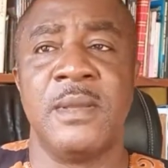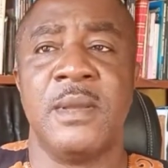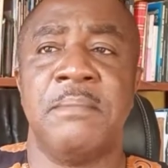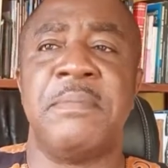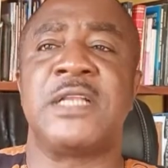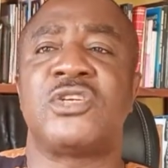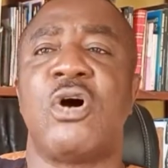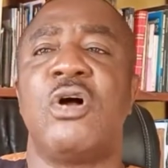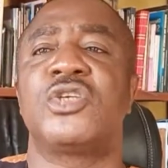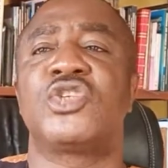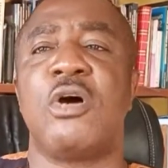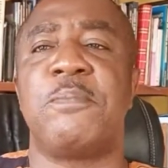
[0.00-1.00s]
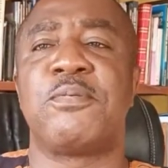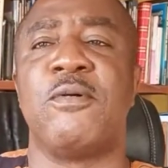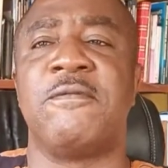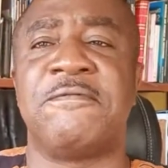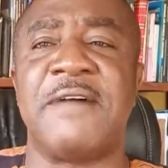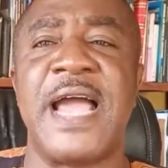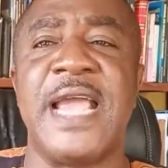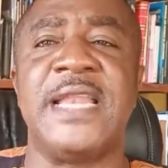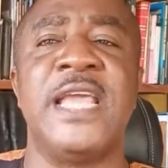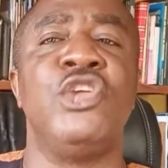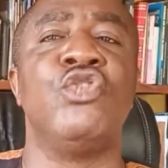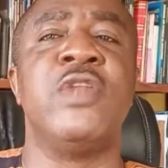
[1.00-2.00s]
but also provide a
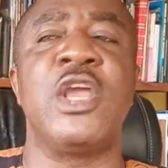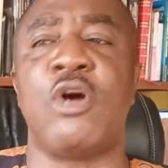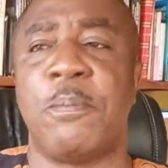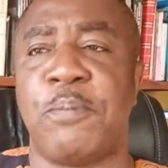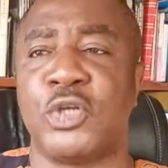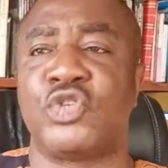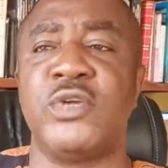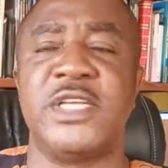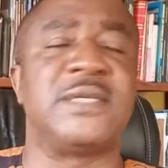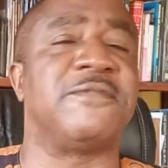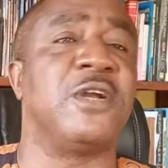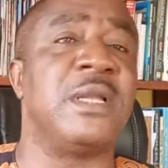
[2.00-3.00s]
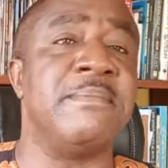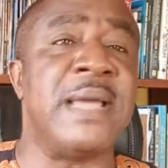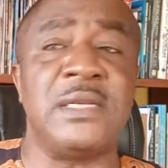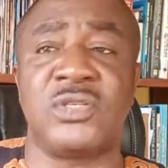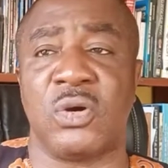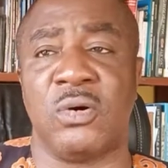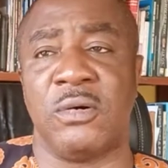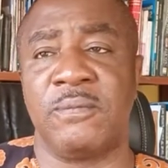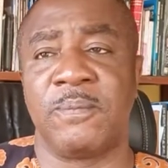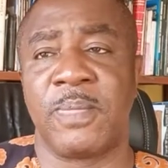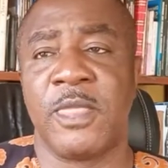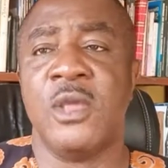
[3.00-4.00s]
unique opportunity for the mentor
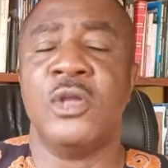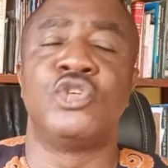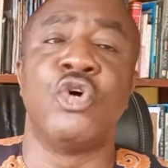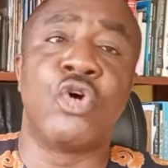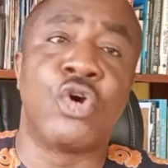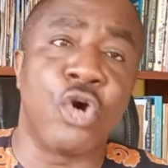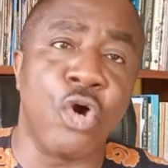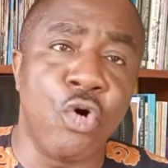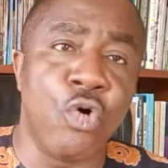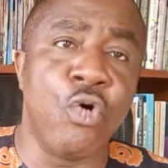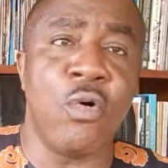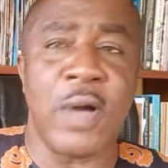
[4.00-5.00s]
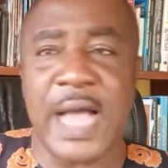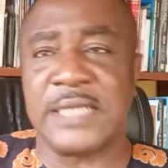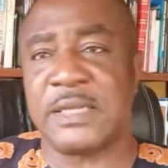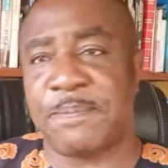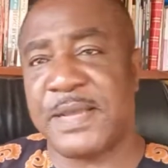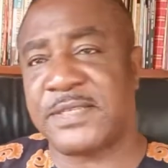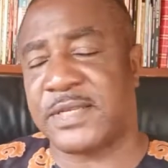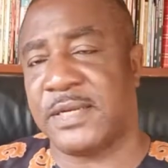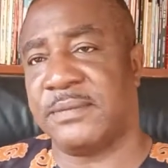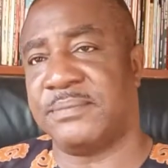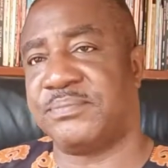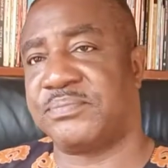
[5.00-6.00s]
to grow as a person.
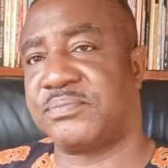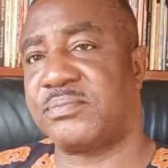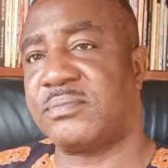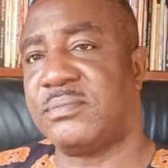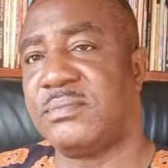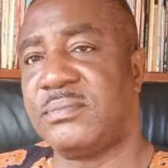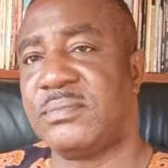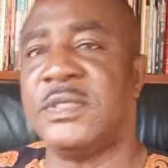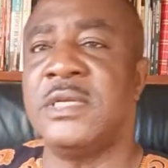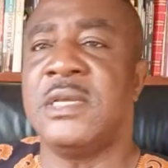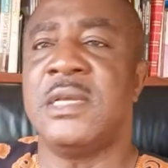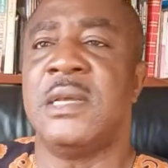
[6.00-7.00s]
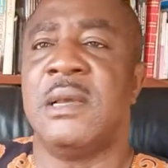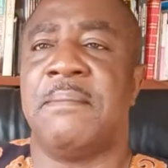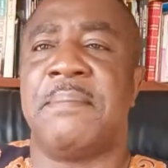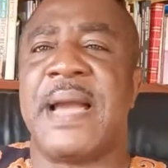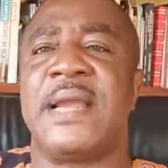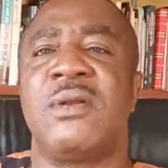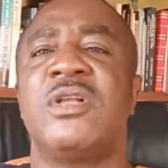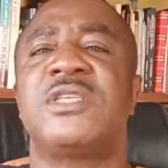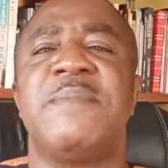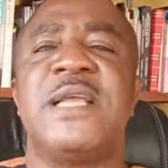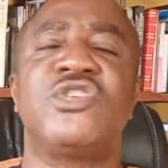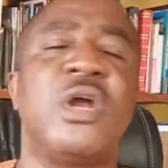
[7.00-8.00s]
By not
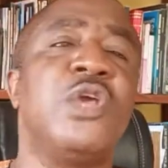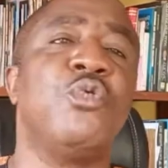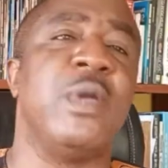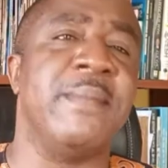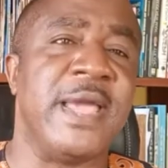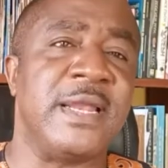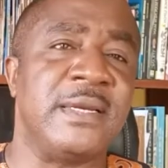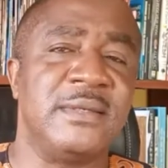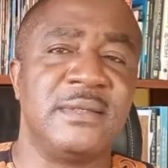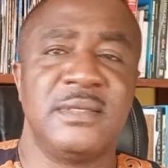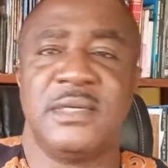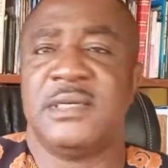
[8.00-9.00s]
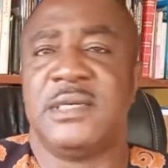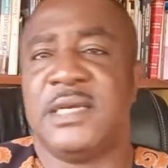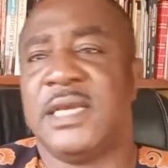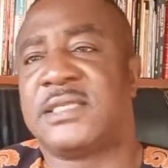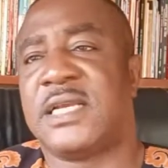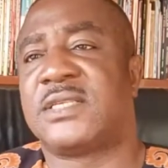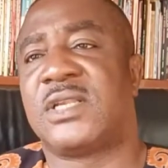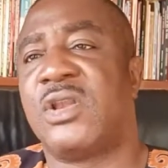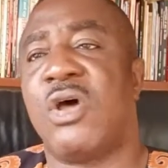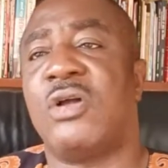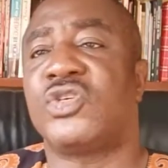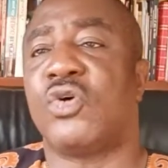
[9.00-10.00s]
mentoring women, it is
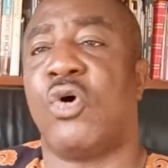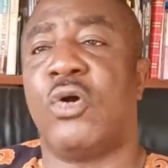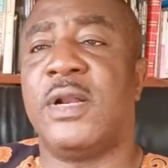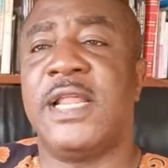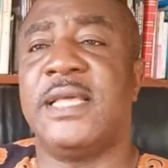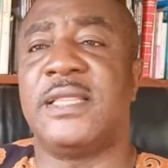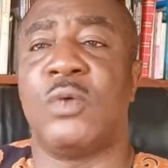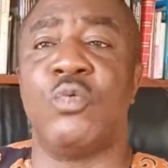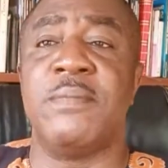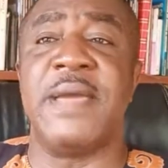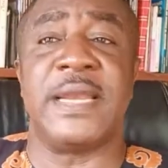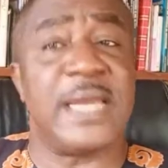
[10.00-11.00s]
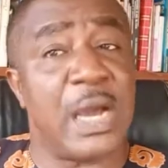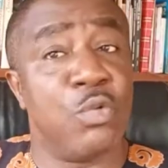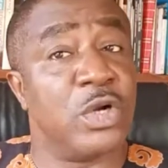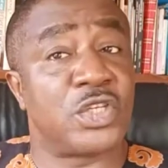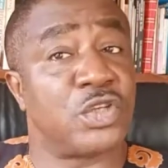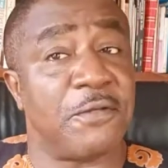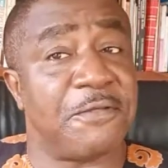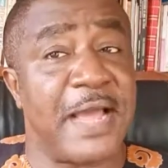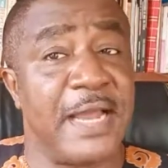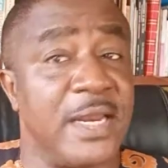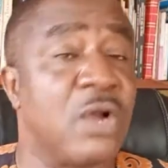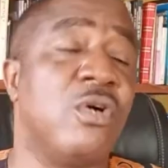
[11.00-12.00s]
not only the women that will suffer
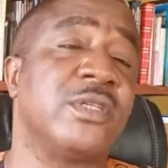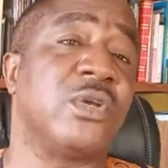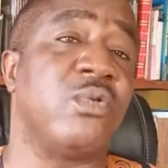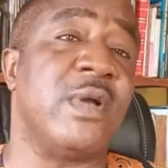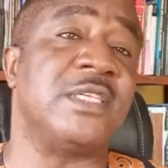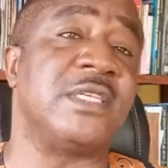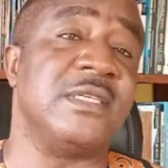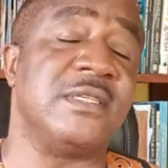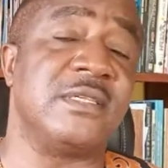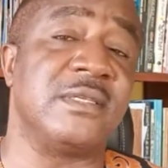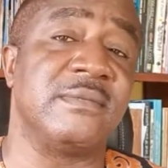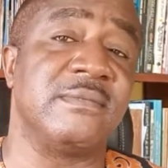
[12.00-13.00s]
the consequences.